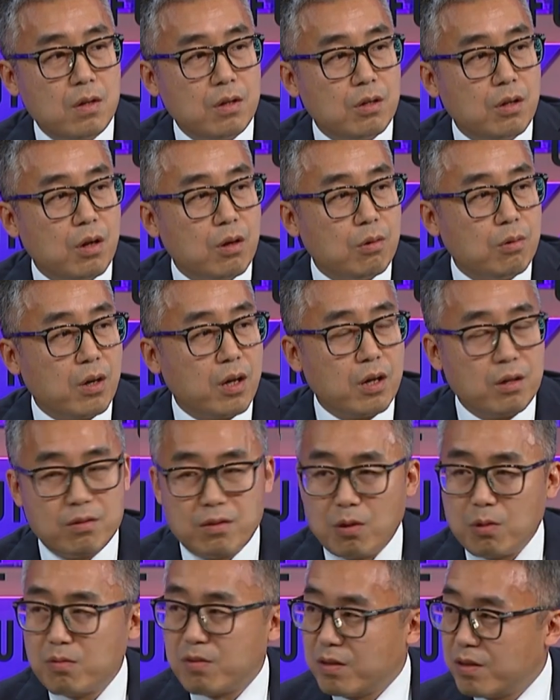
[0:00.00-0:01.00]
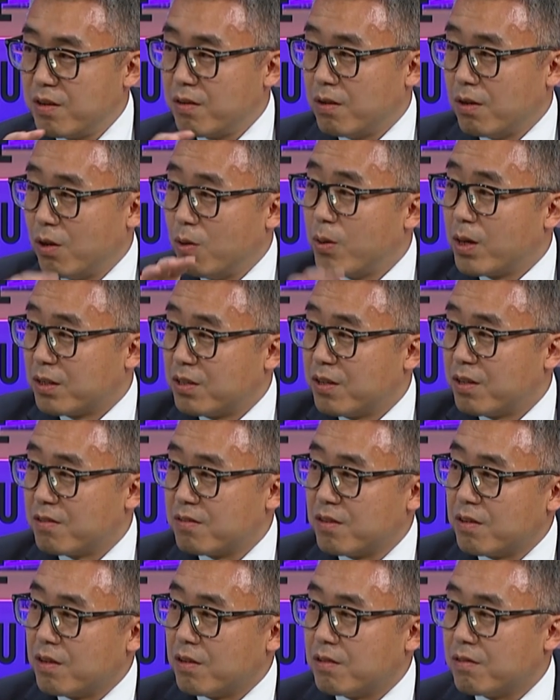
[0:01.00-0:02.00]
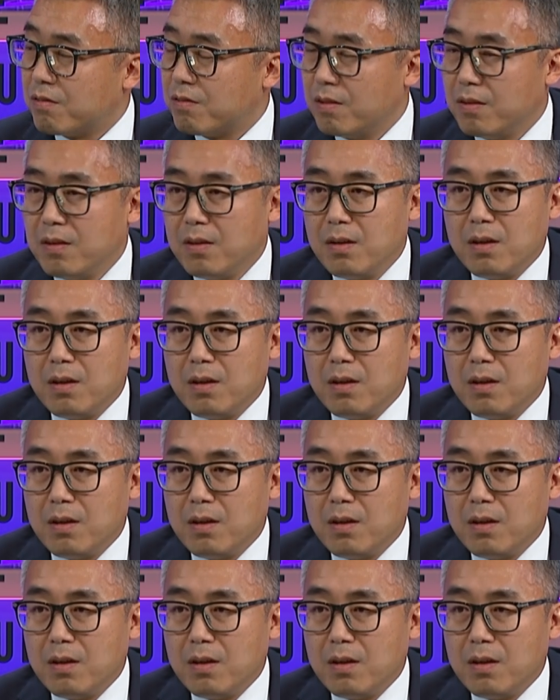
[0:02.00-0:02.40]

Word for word: you know, in those tier, lower tier cities,